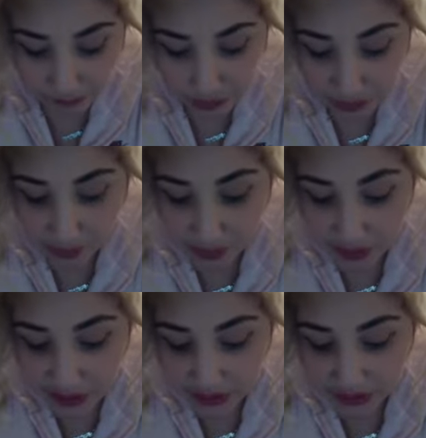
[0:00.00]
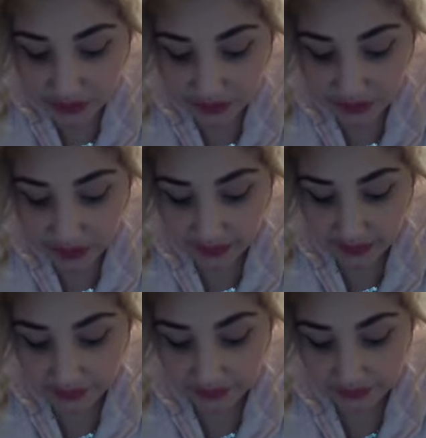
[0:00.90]
Remember to include all
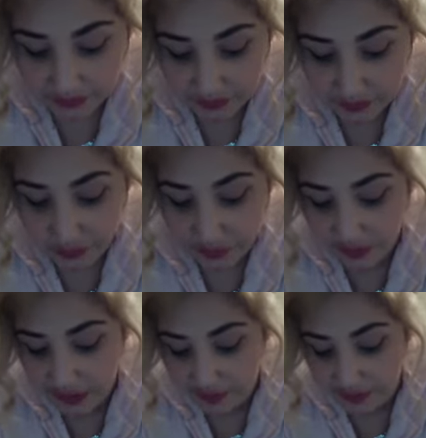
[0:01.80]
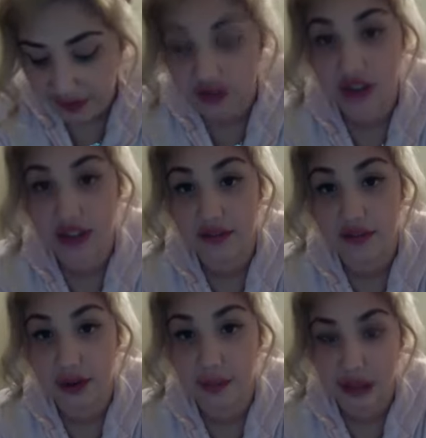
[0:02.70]
that. Food, fun, fashion, and
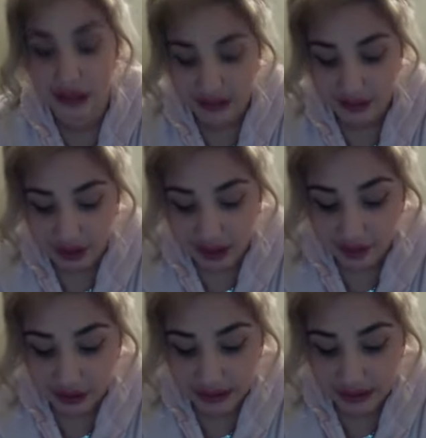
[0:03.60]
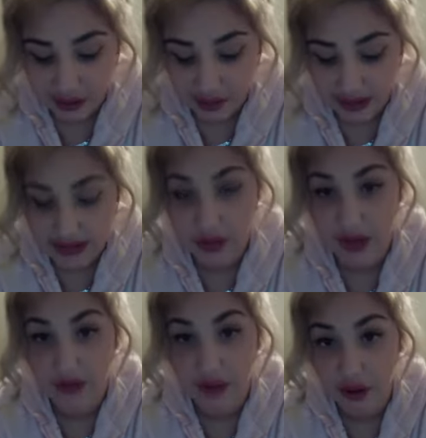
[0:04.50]
family. That's what I have written down. That's what I
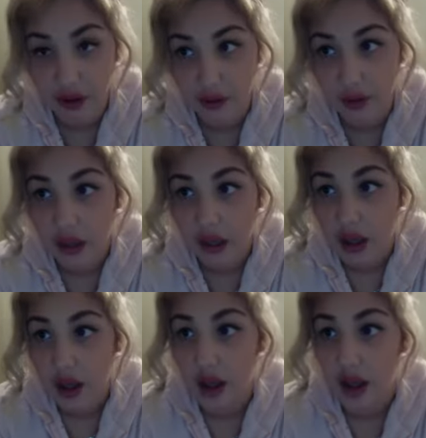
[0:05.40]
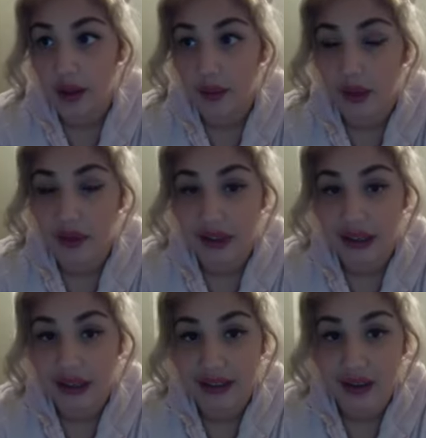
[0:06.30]
follow. Whenever I
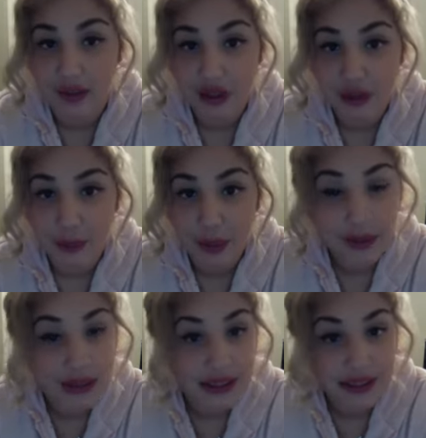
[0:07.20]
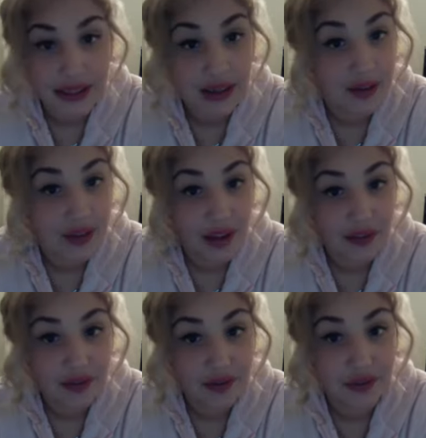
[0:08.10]
can think of what to post, I just think of the
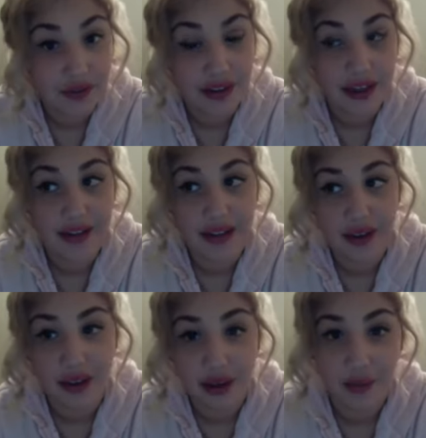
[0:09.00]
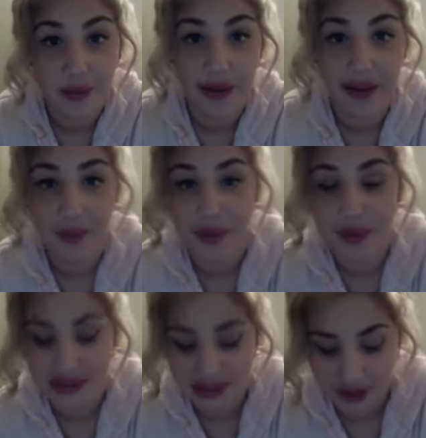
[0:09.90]
S, and I think of the what can I
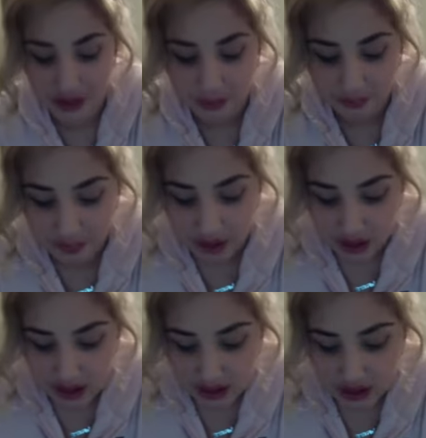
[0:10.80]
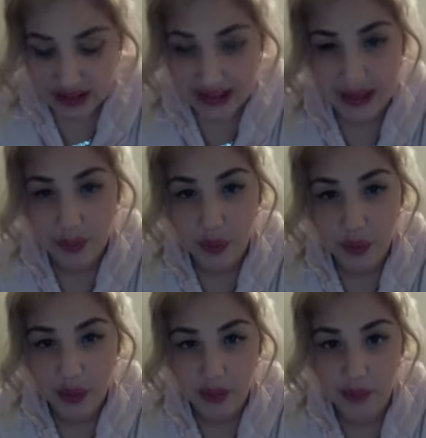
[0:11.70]
post, you know? It's just a simple
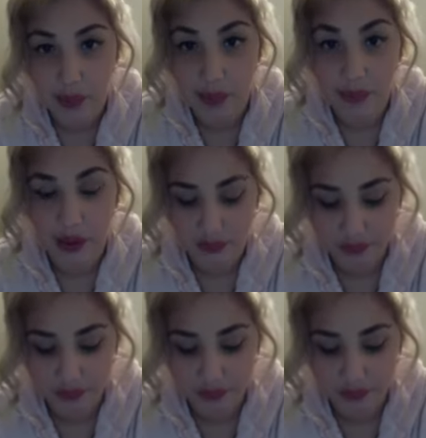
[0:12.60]
way to remember.